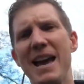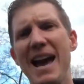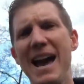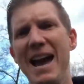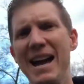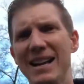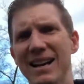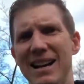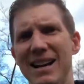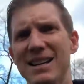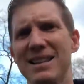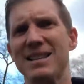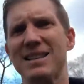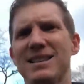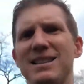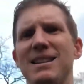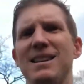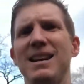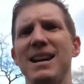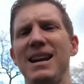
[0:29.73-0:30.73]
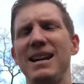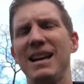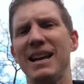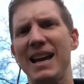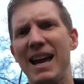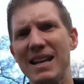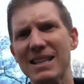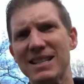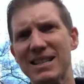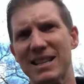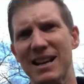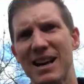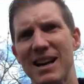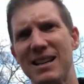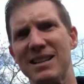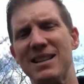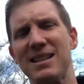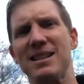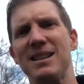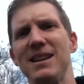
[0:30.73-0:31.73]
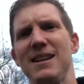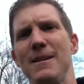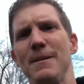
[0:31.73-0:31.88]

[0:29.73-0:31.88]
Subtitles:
at us and against us.